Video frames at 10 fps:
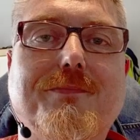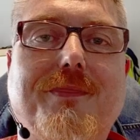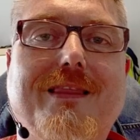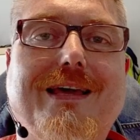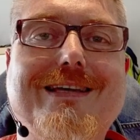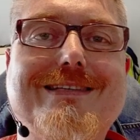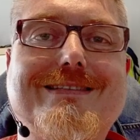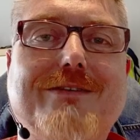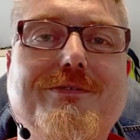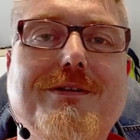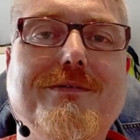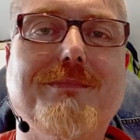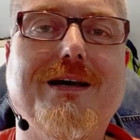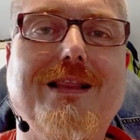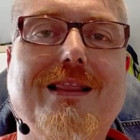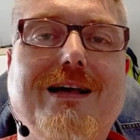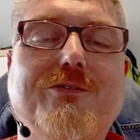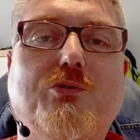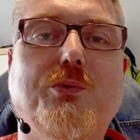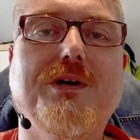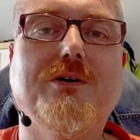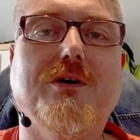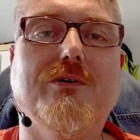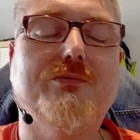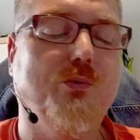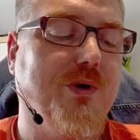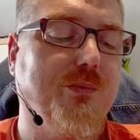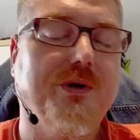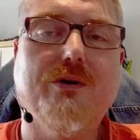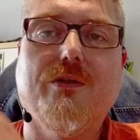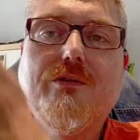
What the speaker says: day 7, my last week of 1 week on